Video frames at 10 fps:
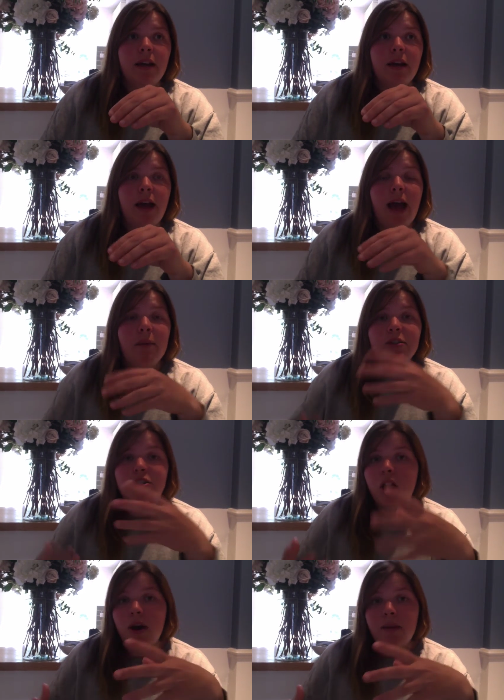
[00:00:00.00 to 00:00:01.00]
how much
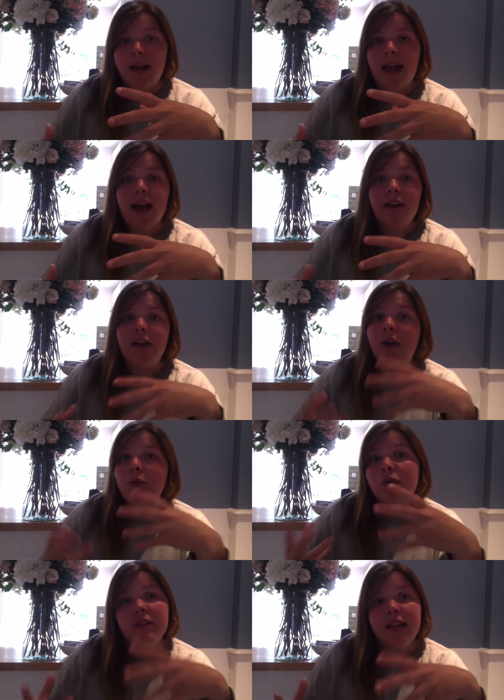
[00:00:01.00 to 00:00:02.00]
time they have,
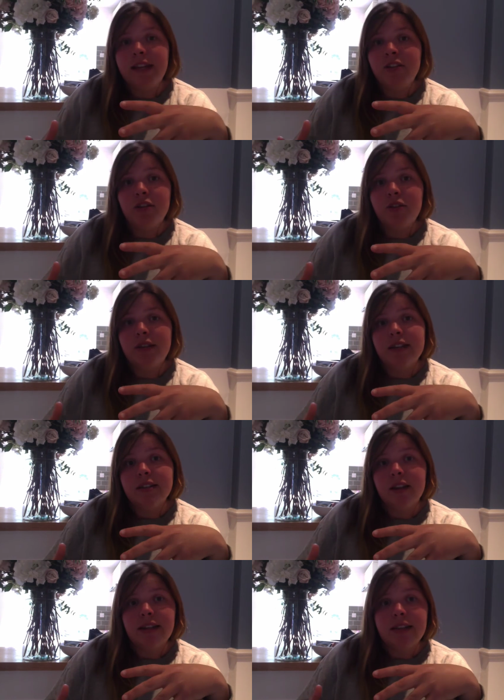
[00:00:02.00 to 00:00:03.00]
how often they can do
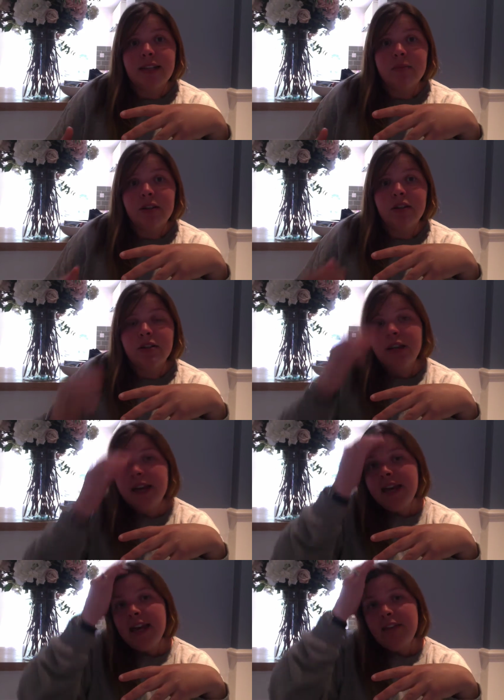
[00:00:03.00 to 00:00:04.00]
things like this, because
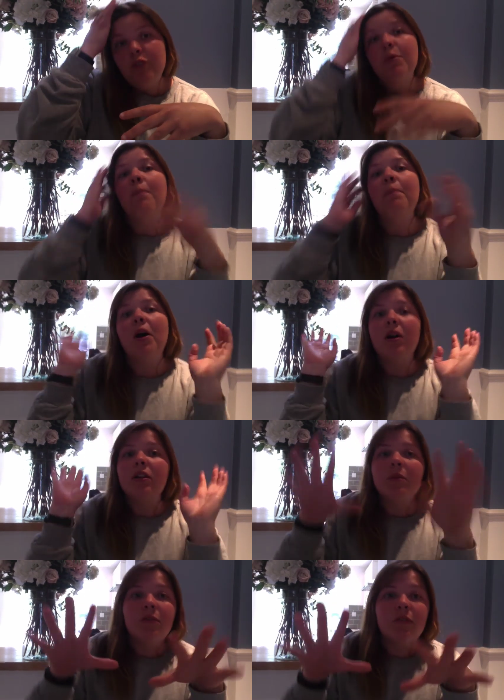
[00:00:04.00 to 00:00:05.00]
if you
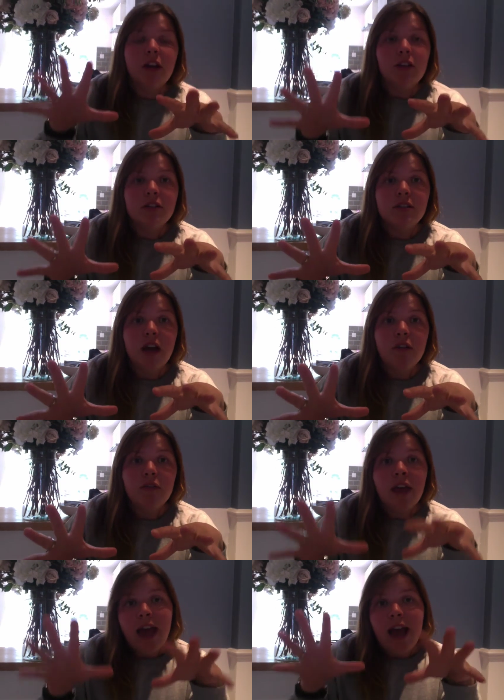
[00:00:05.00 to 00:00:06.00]
bombard them with a load of
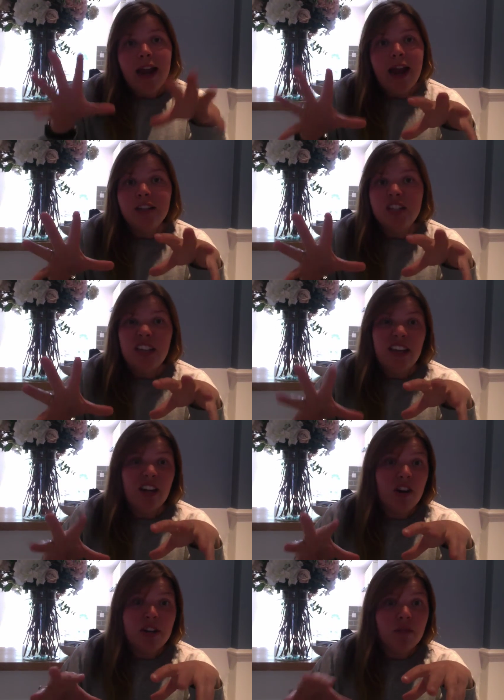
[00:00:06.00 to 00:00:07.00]
stuff and actually they
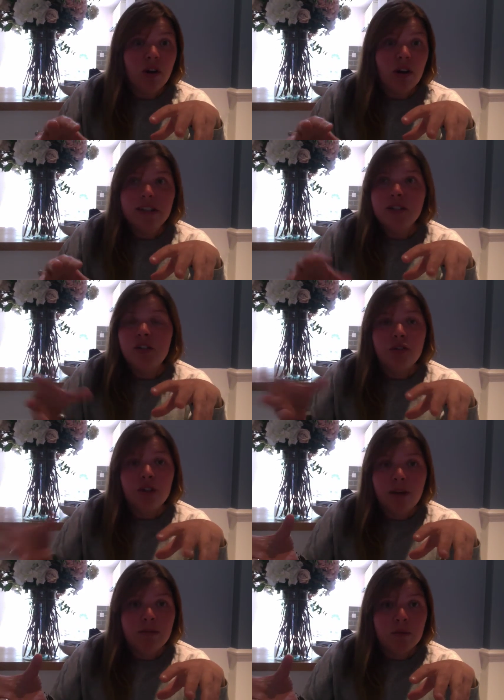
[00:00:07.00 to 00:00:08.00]
can only ride 2
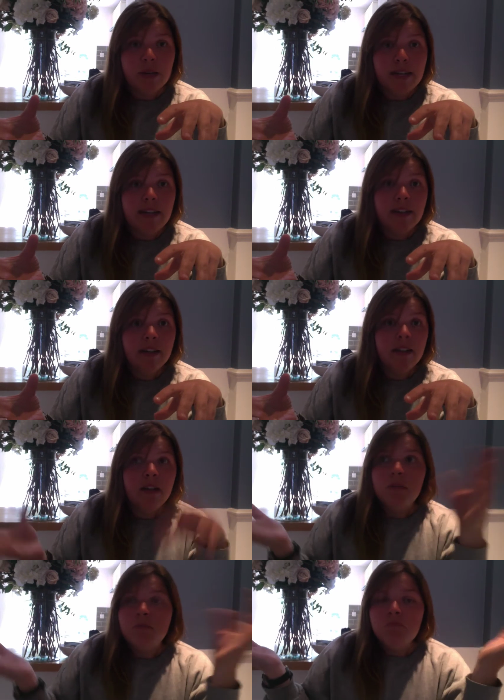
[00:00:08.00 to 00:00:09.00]
times a week,
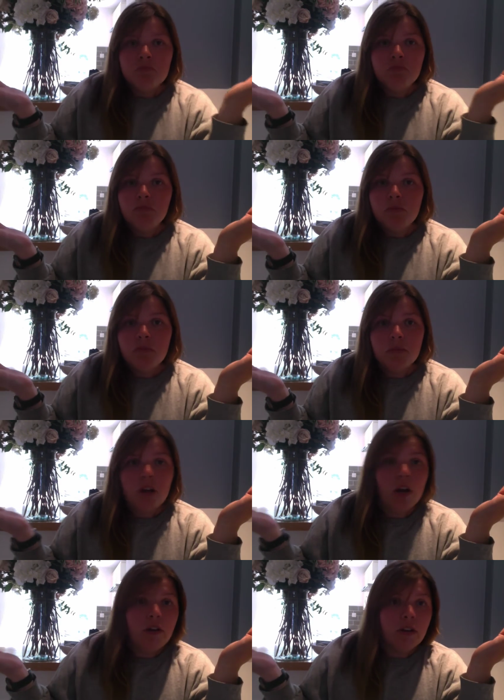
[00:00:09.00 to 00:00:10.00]

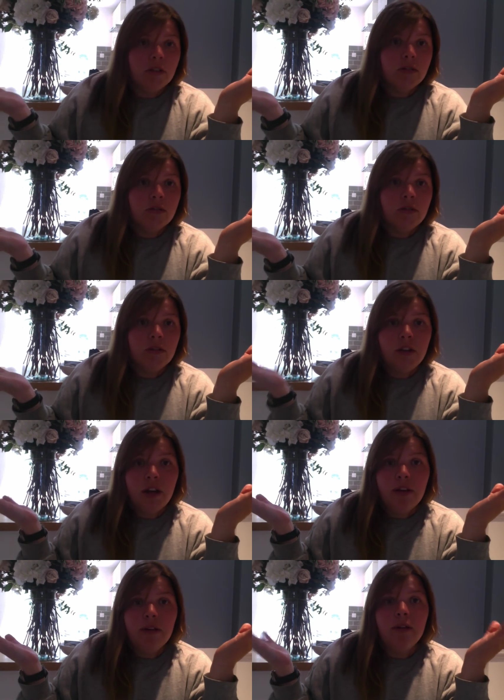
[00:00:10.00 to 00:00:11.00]
no good, you
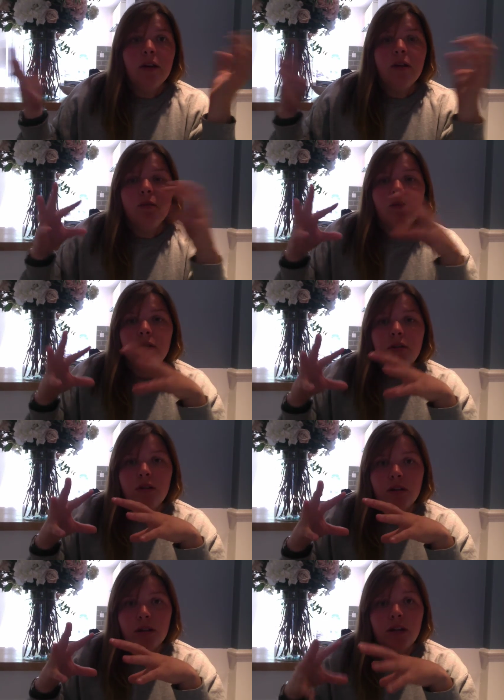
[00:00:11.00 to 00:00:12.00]
know.
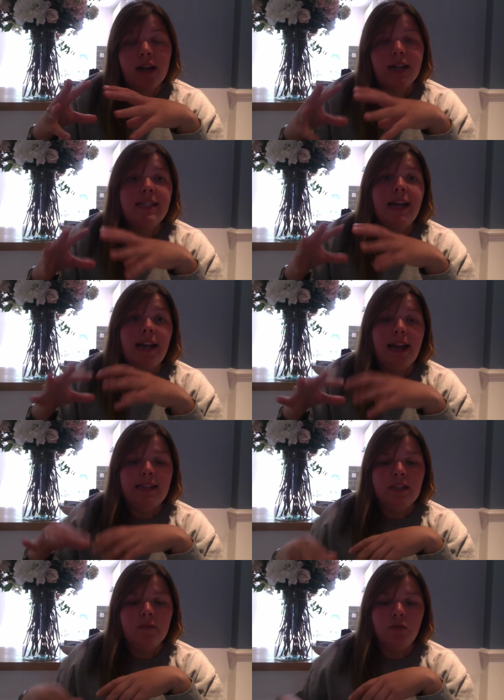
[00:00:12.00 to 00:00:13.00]
Like I said, less is more